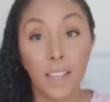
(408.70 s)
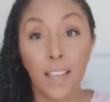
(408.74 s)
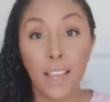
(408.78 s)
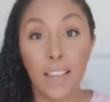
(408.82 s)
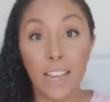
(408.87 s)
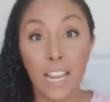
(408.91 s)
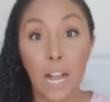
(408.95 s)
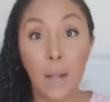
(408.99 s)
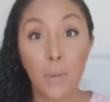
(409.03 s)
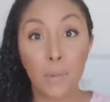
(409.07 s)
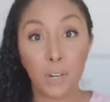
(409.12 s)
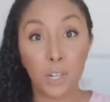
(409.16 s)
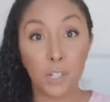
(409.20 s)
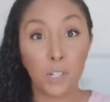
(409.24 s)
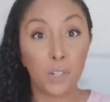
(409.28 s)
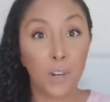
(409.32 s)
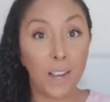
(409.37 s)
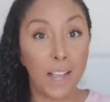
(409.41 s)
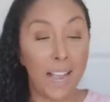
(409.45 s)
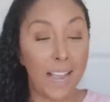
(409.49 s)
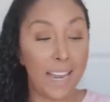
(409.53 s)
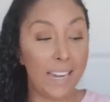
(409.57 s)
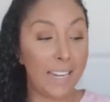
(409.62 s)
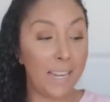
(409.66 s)
And now I'm gonna
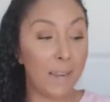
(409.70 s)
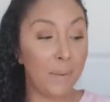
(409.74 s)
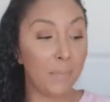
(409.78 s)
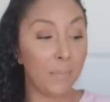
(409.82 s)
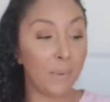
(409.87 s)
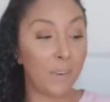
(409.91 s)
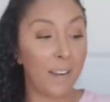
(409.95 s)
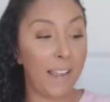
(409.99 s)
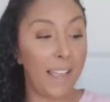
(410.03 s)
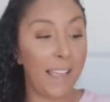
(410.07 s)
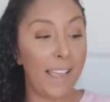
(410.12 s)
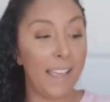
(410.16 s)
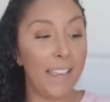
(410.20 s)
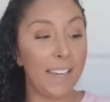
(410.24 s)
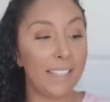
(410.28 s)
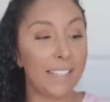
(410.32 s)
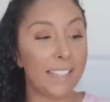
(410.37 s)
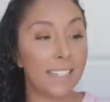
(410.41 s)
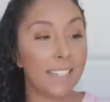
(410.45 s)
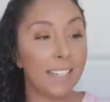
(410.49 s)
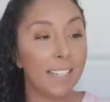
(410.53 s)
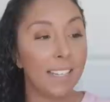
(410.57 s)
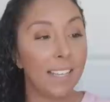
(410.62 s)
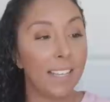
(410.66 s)
try number
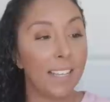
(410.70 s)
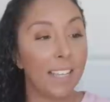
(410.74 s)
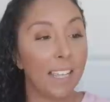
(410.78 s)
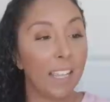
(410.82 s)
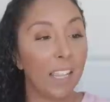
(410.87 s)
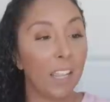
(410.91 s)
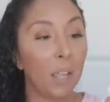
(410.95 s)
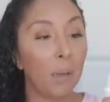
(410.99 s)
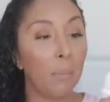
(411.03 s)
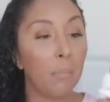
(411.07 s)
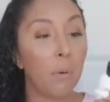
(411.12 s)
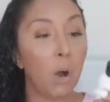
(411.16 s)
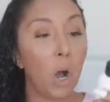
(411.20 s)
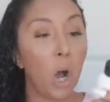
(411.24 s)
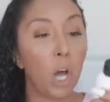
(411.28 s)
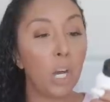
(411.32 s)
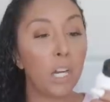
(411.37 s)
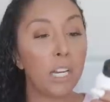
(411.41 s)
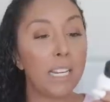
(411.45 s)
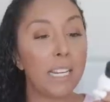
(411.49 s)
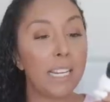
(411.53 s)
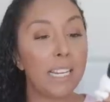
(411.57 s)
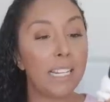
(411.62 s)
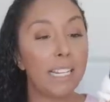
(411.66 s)
eight, the
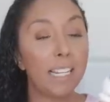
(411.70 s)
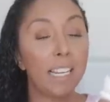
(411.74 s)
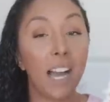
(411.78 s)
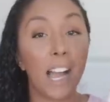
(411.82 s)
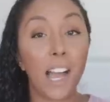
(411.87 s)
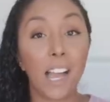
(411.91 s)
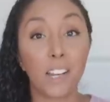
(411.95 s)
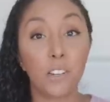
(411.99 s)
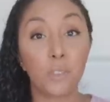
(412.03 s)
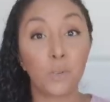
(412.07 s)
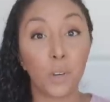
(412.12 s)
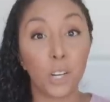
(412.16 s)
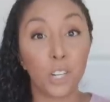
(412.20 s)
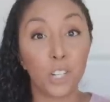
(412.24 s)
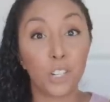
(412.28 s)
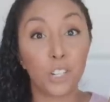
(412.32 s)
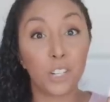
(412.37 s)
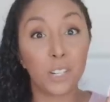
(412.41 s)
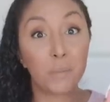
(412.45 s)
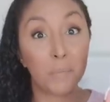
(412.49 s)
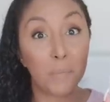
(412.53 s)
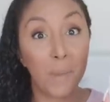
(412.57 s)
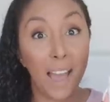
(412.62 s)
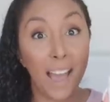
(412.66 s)
Bonding
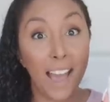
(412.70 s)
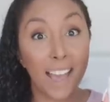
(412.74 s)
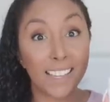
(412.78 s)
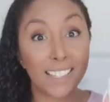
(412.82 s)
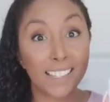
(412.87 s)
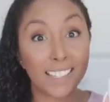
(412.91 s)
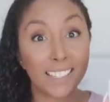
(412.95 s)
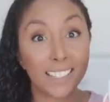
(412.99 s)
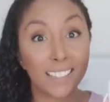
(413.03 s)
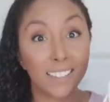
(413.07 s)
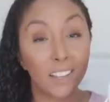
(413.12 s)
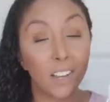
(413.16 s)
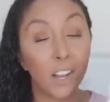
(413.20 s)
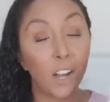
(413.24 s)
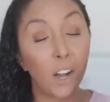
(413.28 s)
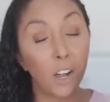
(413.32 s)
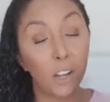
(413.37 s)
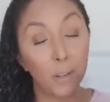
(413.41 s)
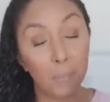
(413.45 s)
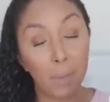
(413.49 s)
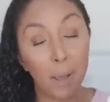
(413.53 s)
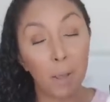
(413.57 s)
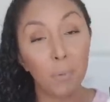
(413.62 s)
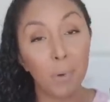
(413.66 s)
Hydration Mask
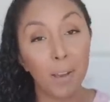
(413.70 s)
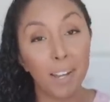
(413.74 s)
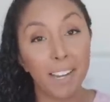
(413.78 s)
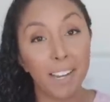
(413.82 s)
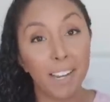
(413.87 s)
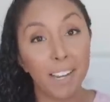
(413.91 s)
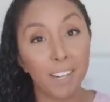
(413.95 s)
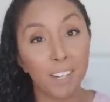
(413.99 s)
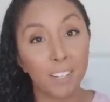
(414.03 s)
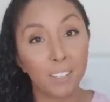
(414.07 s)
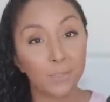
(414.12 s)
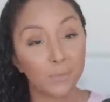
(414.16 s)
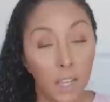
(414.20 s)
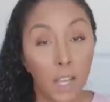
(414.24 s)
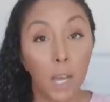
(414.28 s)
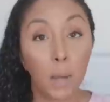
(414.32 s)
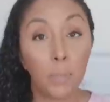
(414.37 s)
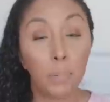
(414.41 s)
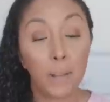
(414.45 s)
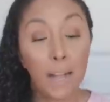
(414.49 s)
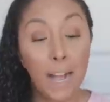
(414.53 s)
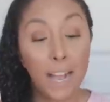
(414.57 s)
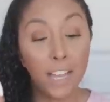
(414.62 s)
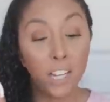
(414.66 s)
on my wet hair.
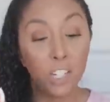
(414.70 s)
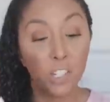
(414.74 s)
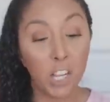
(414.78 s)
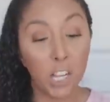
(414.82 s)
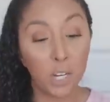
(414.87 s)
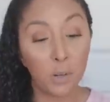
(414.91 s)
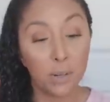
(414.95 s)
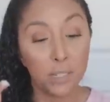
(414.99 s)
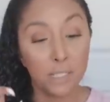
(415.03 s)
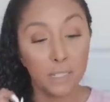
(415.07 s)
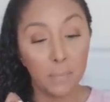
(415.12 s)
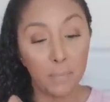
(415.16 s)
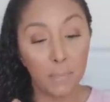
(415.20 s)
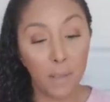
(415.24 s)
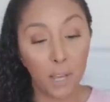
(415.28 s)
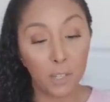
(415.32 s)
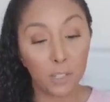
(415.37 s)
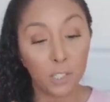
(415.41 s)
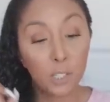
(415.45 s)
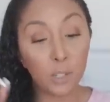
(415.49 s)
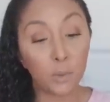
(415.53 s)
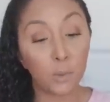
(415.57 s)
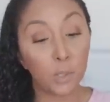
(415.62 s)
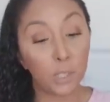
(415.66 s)
Apply a generous
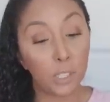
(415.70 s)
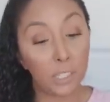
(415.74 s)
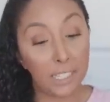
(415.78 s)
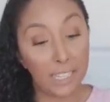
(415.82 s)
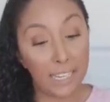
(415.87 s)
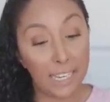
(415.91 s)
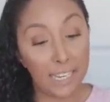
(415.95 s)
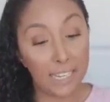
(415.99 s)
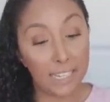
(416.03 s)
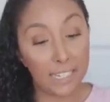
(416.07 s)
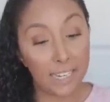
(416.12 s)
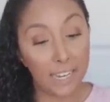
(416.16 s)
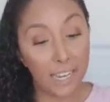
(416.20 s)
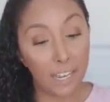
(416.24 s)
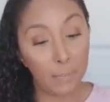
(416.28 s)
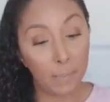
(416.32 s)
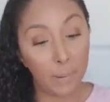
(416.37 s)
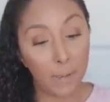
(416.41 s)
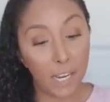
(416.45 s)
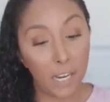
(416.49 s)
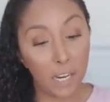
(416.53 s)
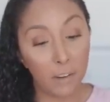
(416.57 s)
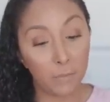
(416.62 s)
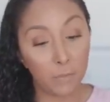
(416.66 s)
amount to clean damp
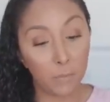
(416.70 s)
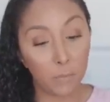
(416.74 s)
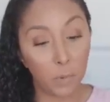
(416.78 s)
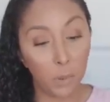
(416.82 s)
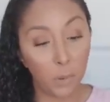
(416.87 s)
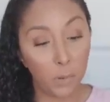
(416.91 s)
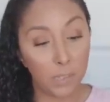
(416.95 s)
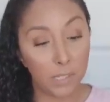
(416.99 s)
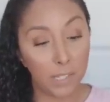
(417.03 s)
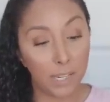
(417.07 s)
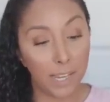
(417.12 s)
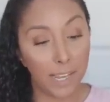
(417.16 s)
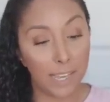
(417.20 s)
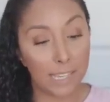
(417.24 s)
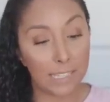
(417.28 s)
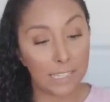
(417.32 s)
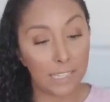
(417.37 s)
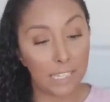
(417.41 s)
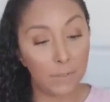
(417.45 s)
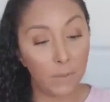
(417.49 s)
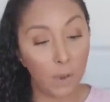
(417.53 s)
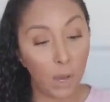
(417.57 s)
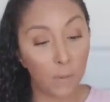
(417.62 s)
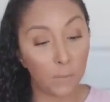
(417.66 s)
hair from roots to ends.
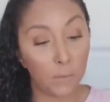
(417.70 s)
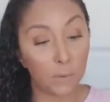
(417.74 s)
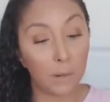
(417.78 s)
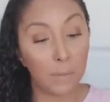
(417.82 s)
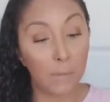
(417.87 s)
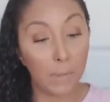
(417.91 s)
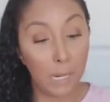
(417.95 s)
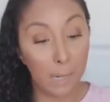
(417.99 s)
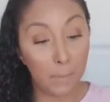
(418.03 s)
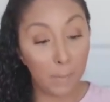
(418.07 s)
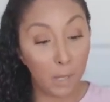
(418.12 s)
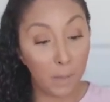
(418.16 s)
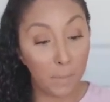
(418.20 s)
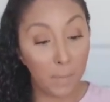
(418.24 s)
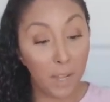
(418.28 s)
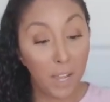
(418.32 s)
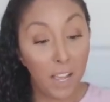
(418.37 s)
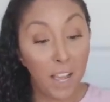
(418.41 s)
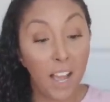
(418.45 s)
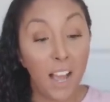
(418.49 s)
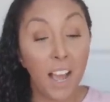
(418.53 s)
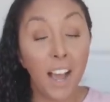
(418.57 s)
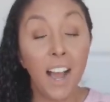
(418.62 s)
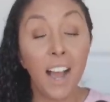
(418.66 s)
Leave on for a minimum
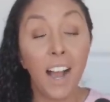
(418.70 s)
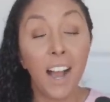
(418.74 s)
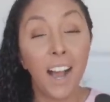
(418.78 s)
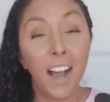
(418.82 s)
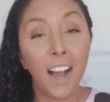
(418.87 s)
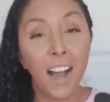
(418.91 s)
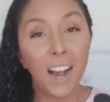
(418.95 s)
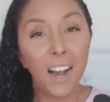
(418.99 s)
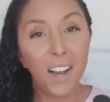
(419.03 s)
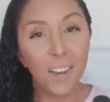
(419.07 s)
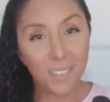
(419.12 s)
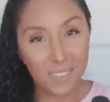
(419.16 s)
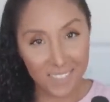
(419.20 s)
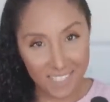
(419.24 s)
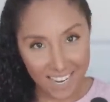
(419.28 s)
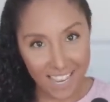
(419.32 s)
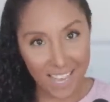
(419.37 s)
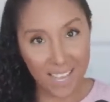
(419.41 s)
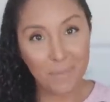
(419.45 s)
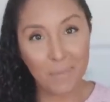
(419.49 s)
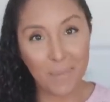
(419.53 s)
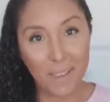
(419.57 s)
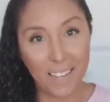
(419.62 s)
of 10